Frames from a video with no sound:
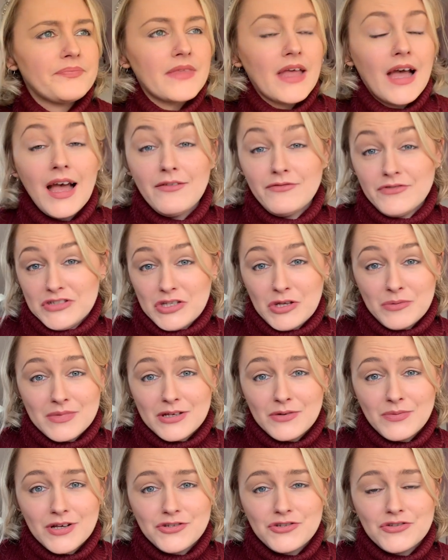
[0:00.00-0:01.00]
I have so many
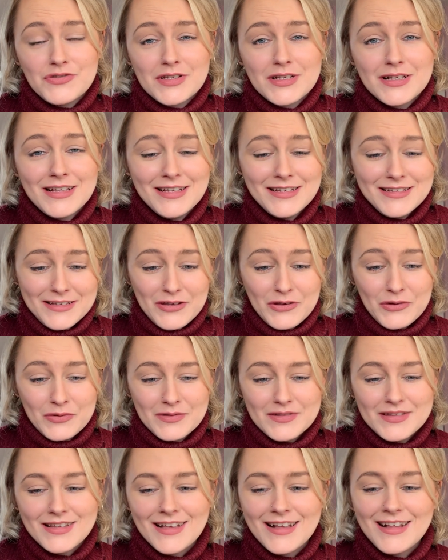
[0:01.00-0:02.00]
questions. You can
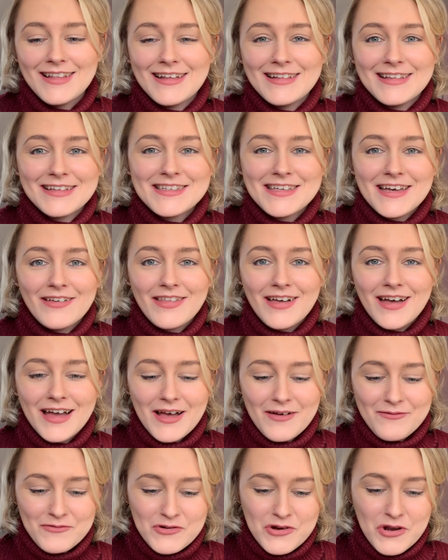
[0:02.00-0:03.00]
clearly tell that I
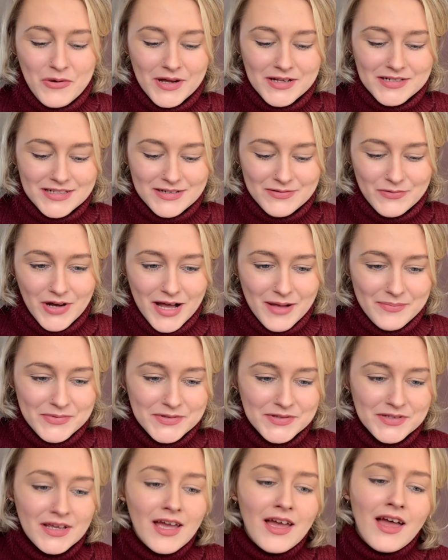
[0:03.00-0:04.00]
have no idea what
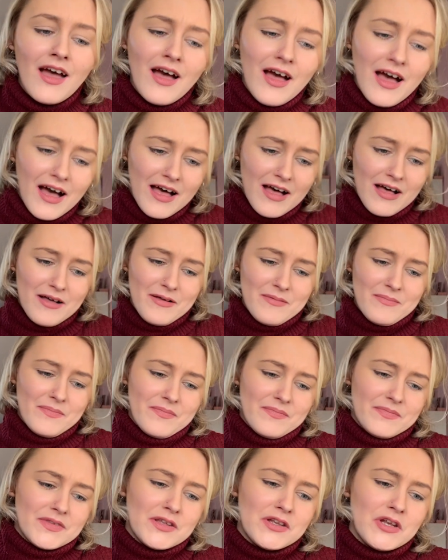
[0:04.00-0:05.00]
happens.
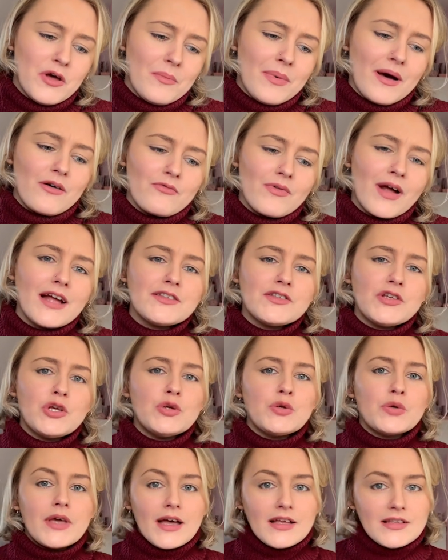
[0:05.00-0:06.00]
You know, about rights,
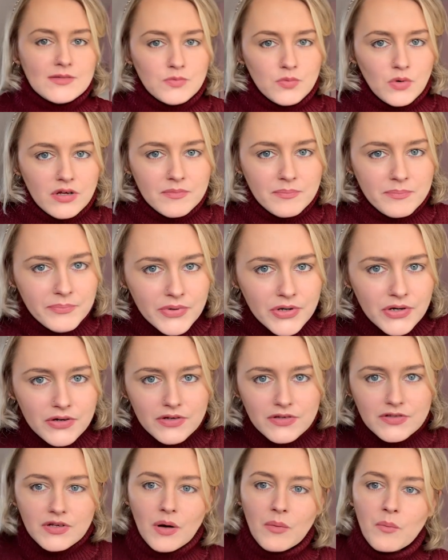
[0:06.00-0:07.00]
who gets what
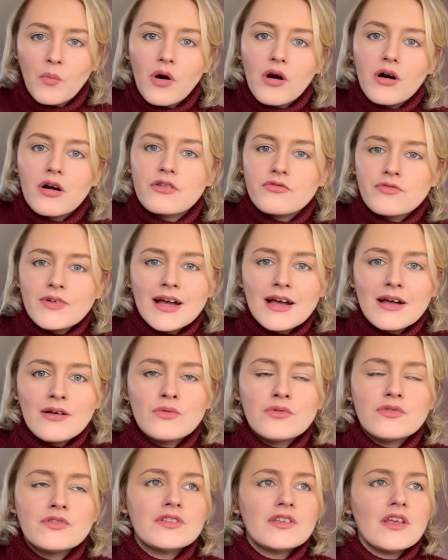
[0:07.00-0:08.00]
books, on what
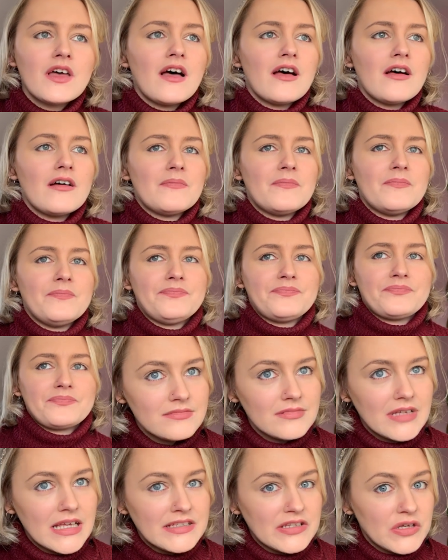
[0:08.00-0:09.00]
grounds?
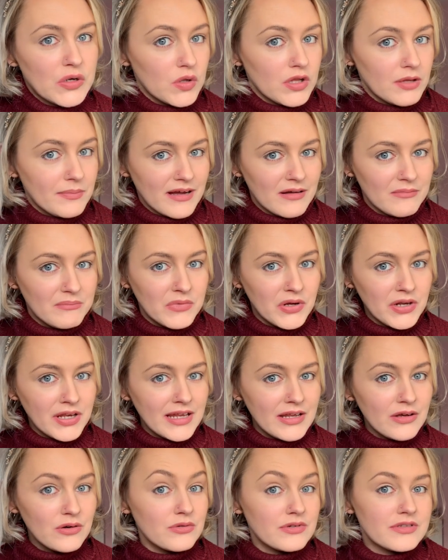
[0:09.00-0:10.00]
Is it all about
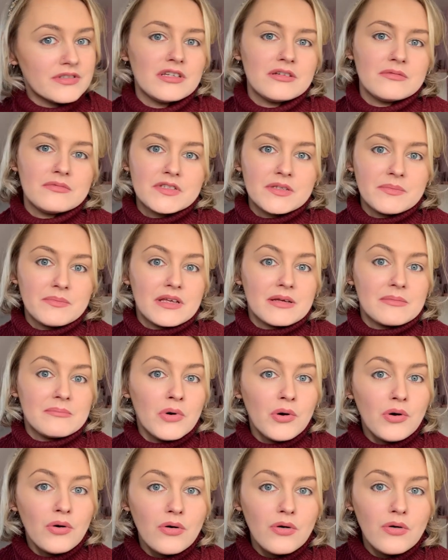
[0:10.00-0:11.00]
money, or is it something
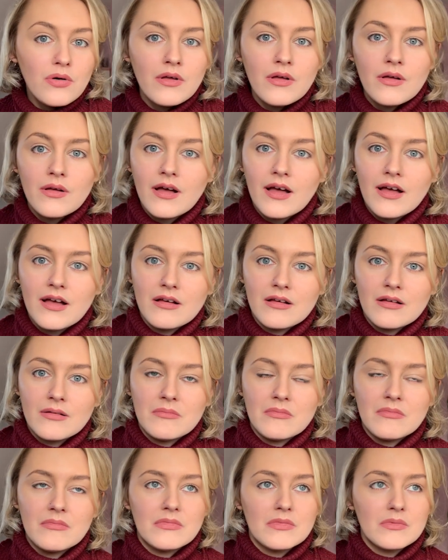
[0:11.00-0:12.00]
more?
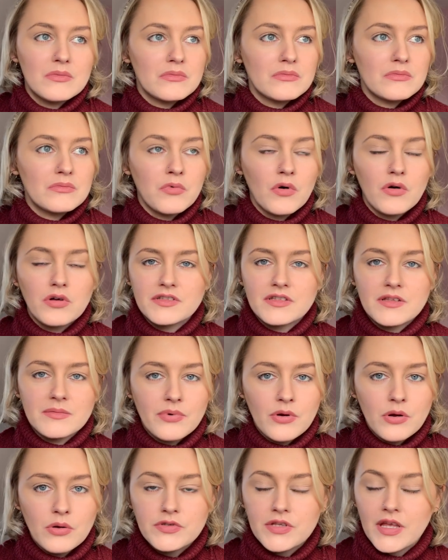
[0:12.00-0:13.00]
What is the
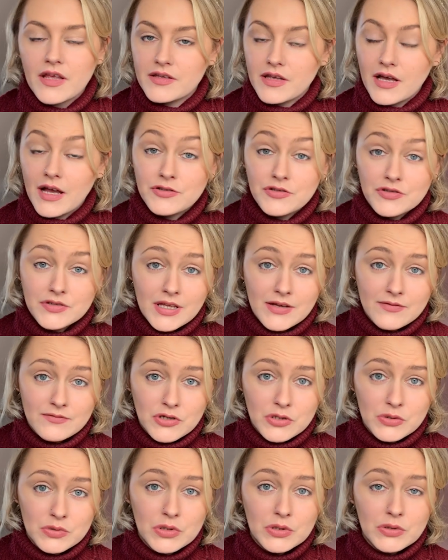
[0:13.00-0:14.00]
process? I just have
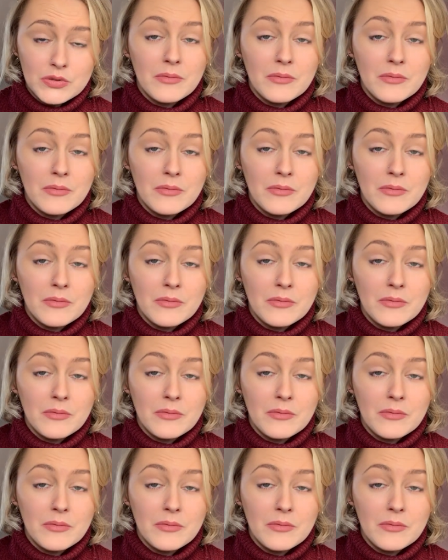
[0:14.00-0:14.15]
no clue.